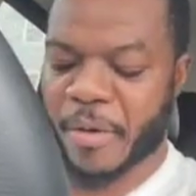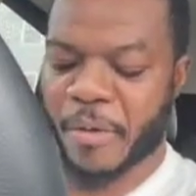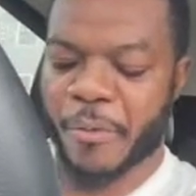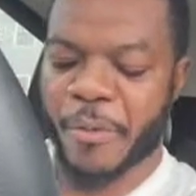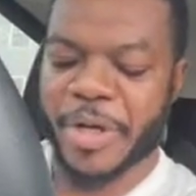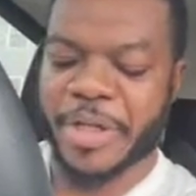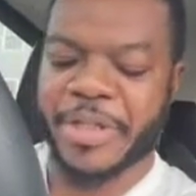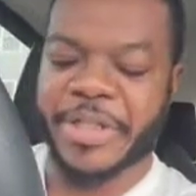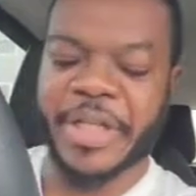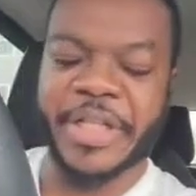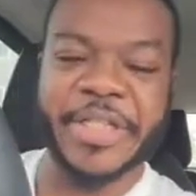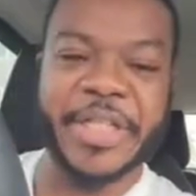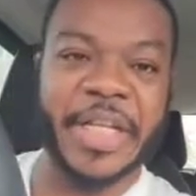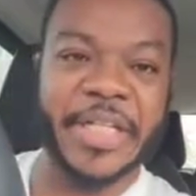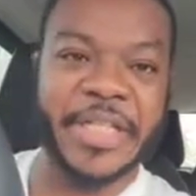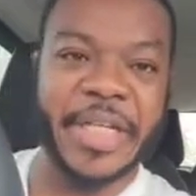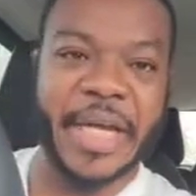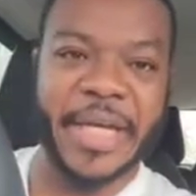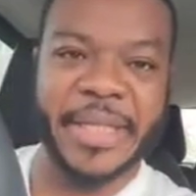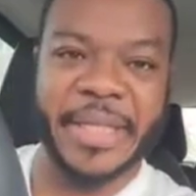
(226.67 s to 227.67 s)
When
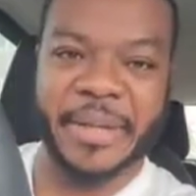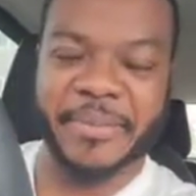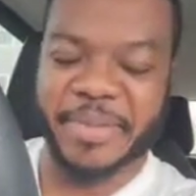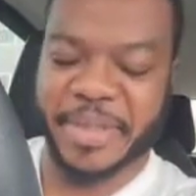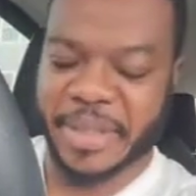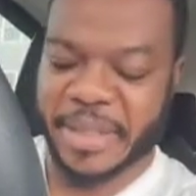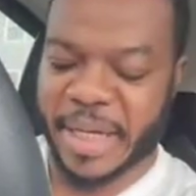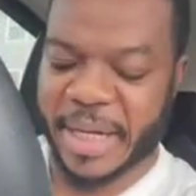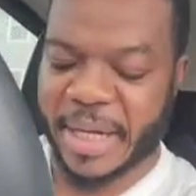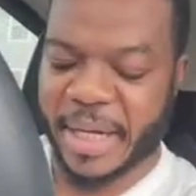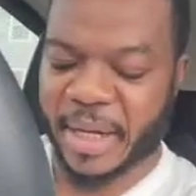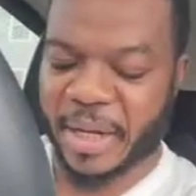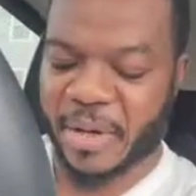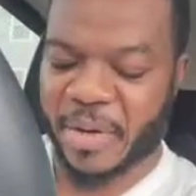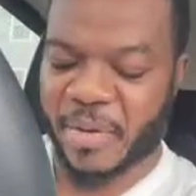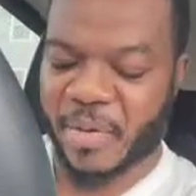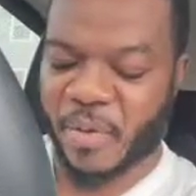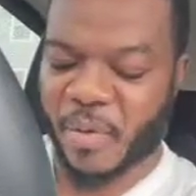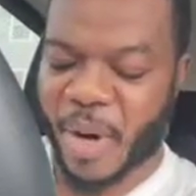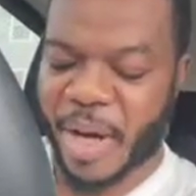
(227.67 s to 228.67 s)
Jesus heard them say,
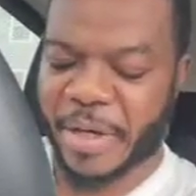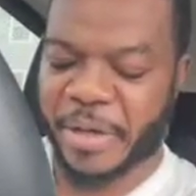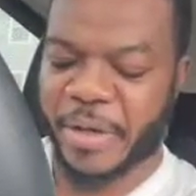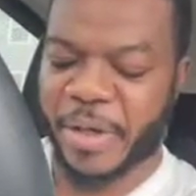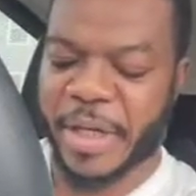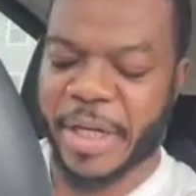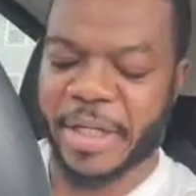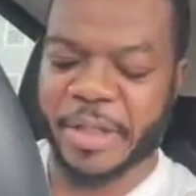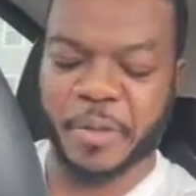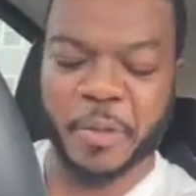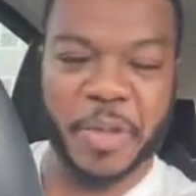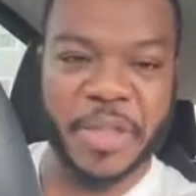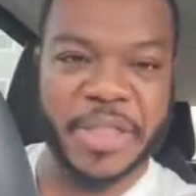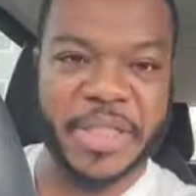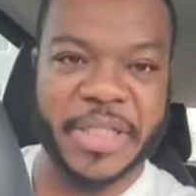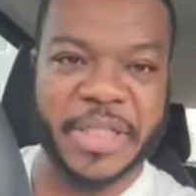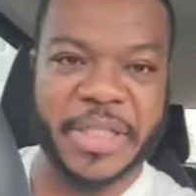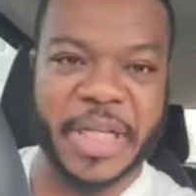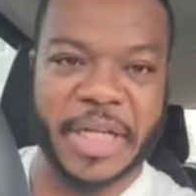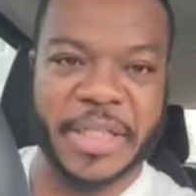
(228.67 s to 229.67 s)
"Why do you eat with
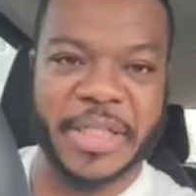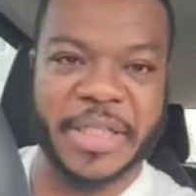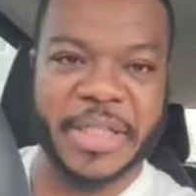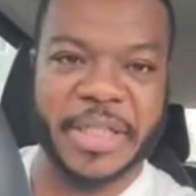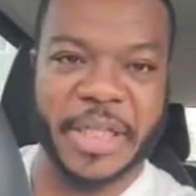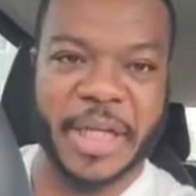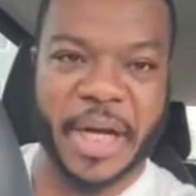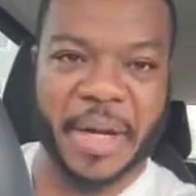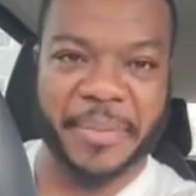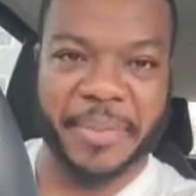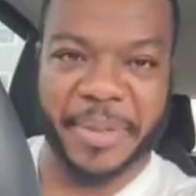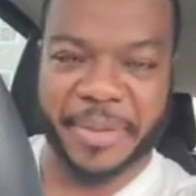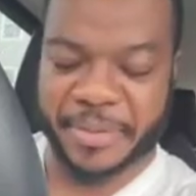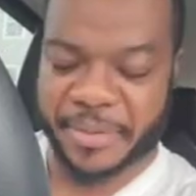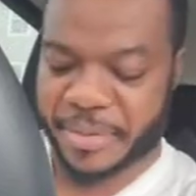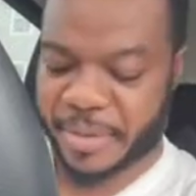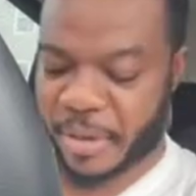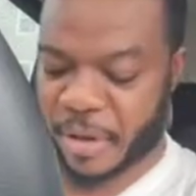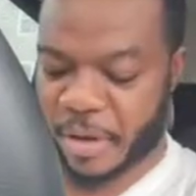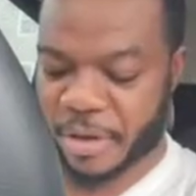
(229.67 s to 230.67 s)
such scum
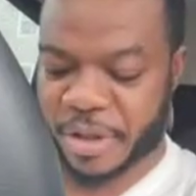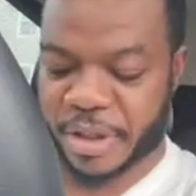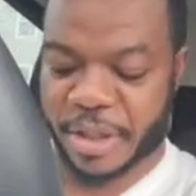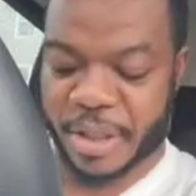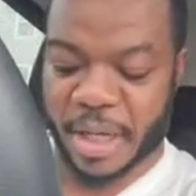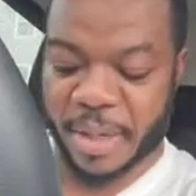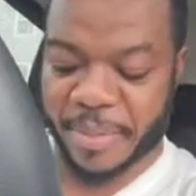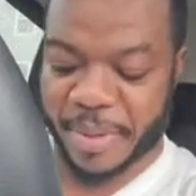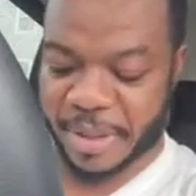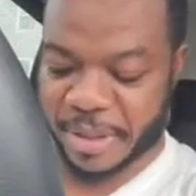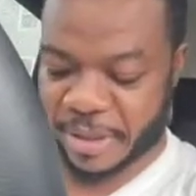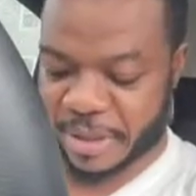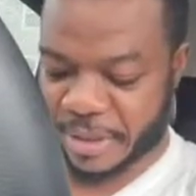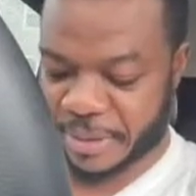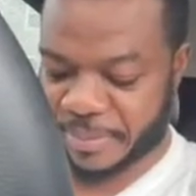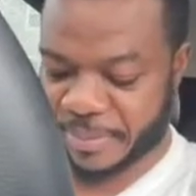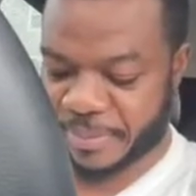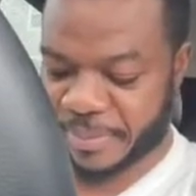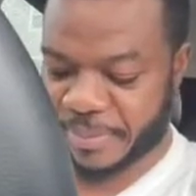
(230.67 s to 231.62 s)
or scammers?"